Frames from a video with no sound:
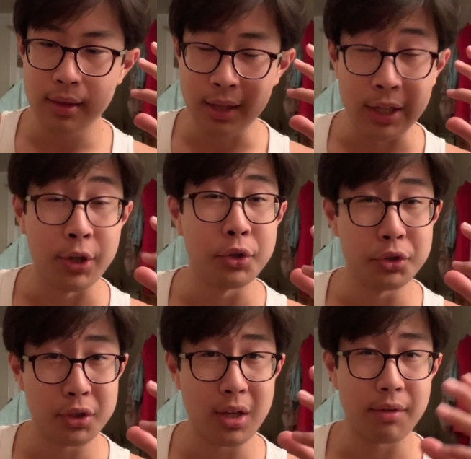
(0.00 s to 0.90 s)
the good
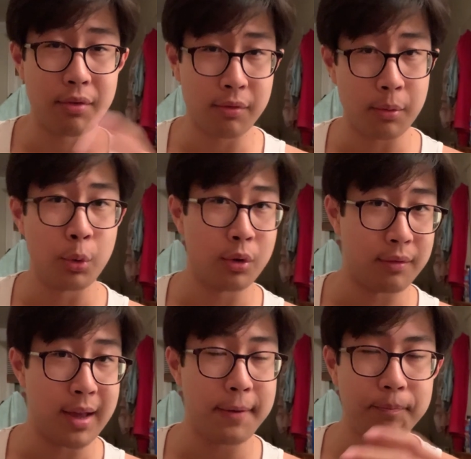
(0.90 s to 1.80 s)
stuff from all of
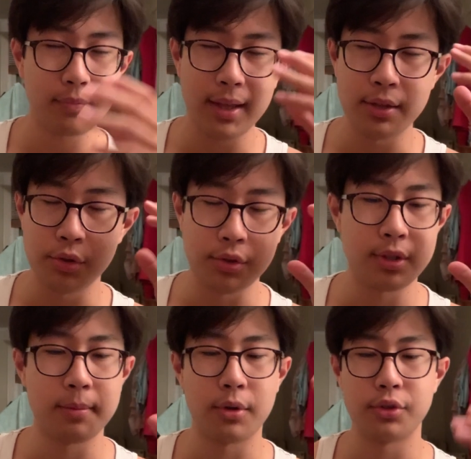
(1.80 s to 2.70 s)
that into your
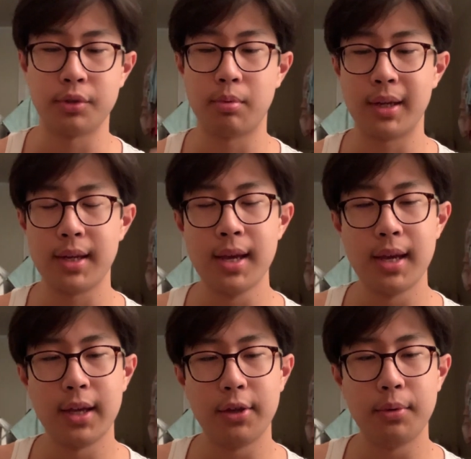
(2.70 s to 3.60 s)
subconscious brain,
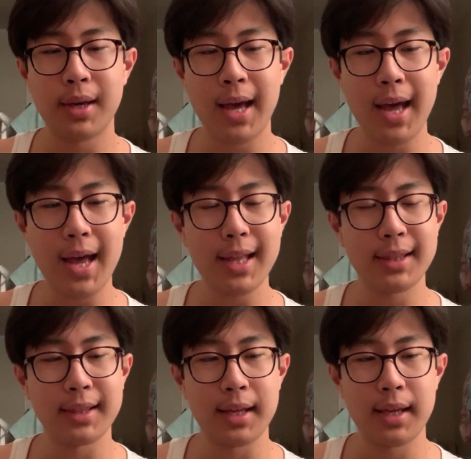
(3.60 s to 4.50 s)
you
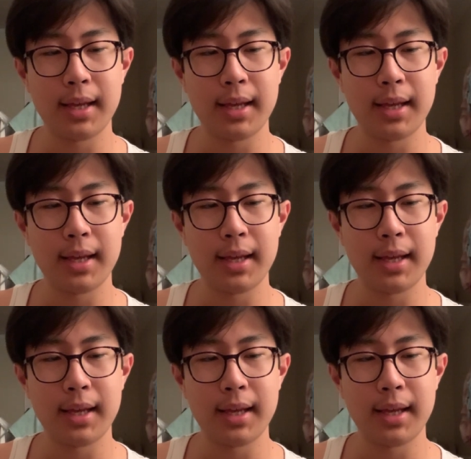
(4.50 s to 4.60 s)
can